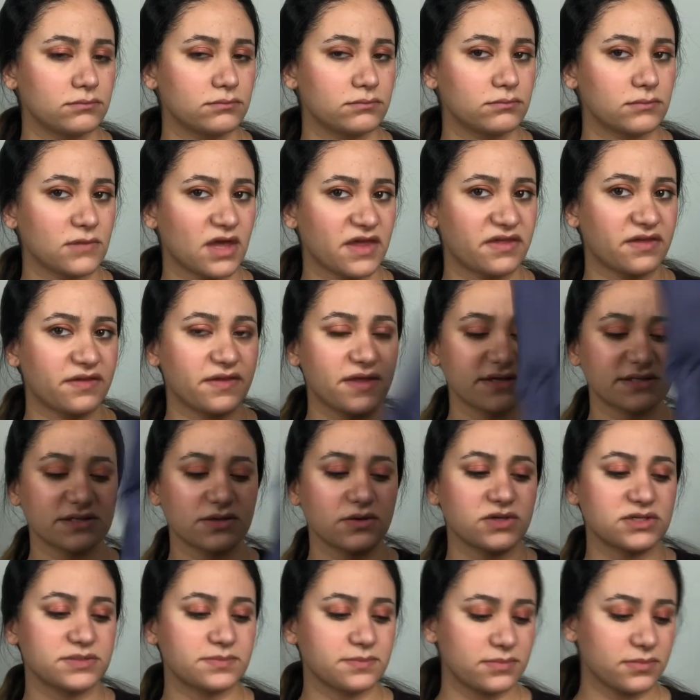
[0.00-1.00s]
I think that's how you
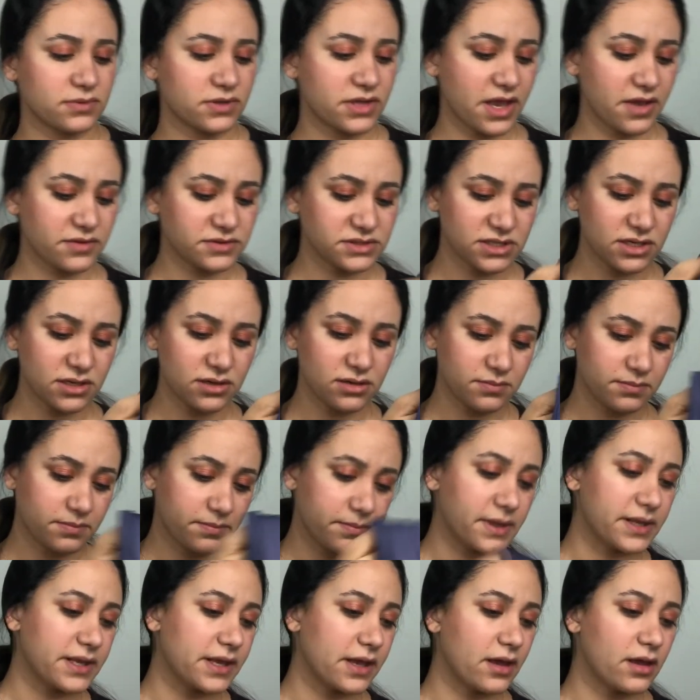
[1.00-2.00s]
pronounce it,
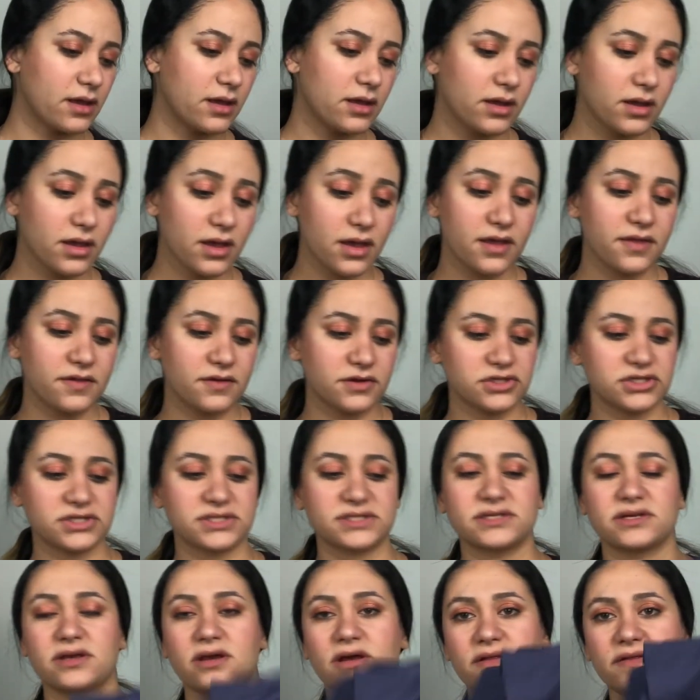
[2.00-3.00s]
but yeah. There's
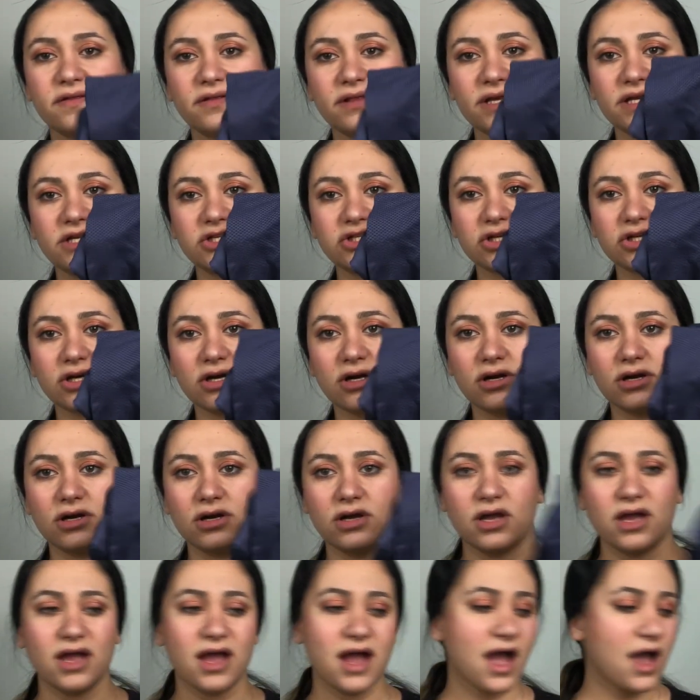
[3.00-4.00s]
Leisure.
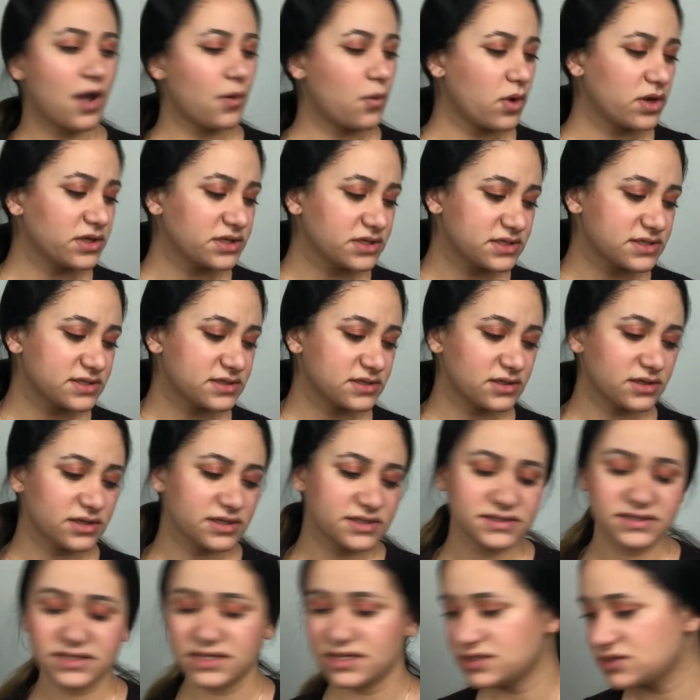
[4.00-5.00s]
I wanted to list
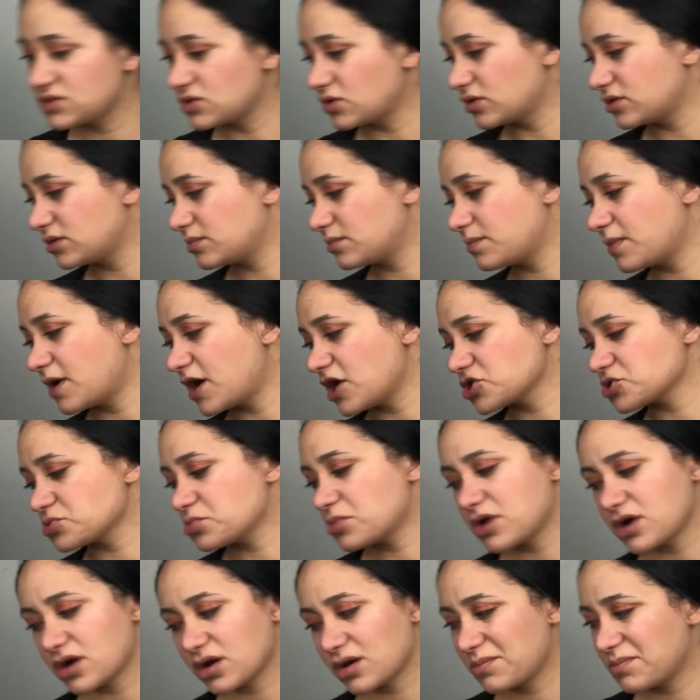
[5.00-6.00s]
these on
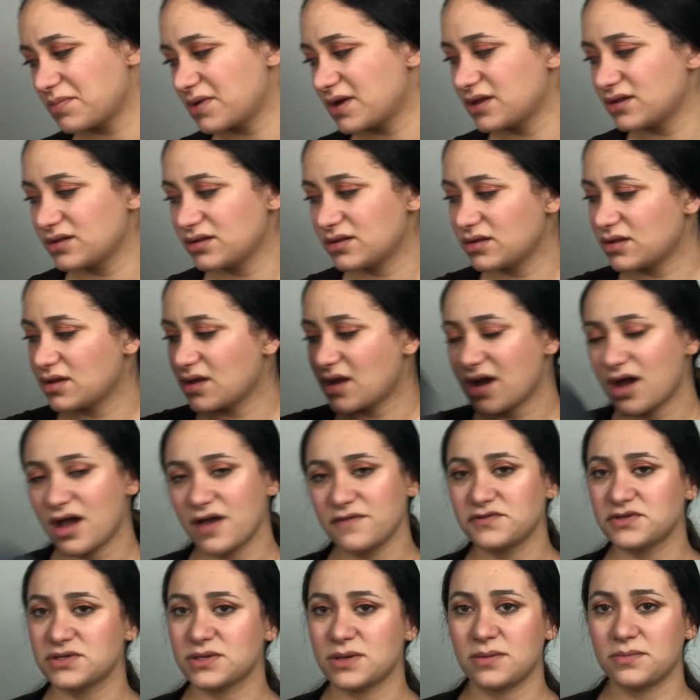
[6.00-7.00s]
Poshmark, but
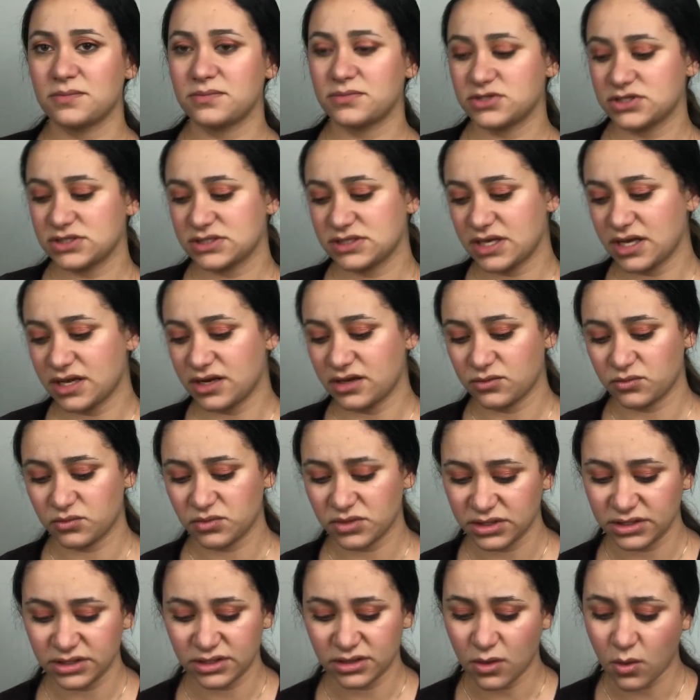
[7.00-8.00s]
I'm just getting
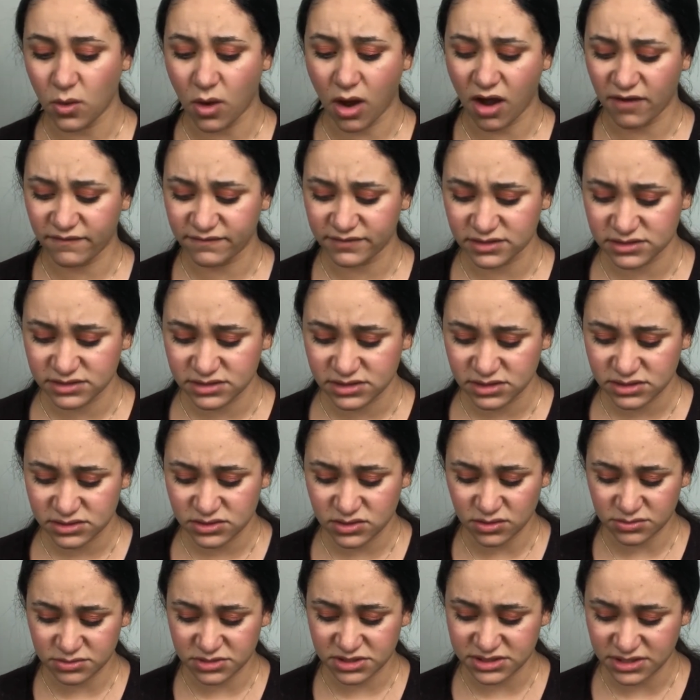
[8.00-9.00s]
really low offers, so
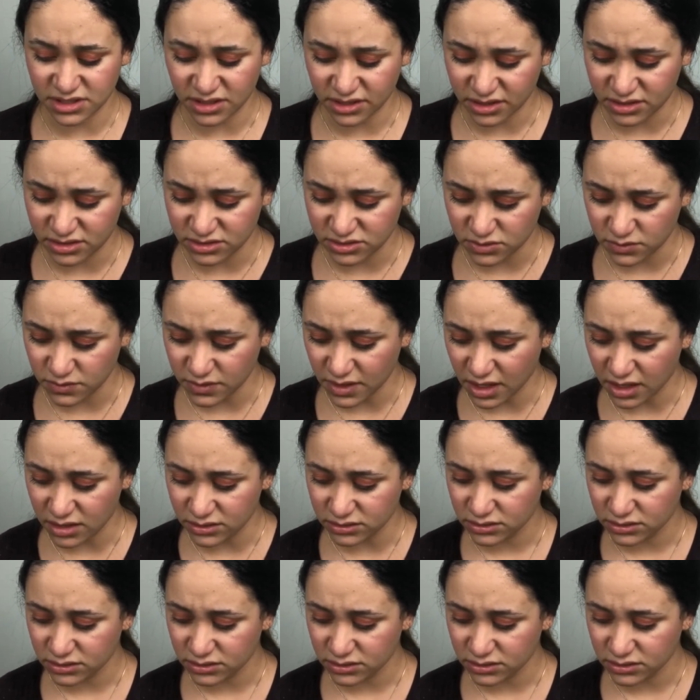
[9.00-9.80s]
I'm just not going to do that.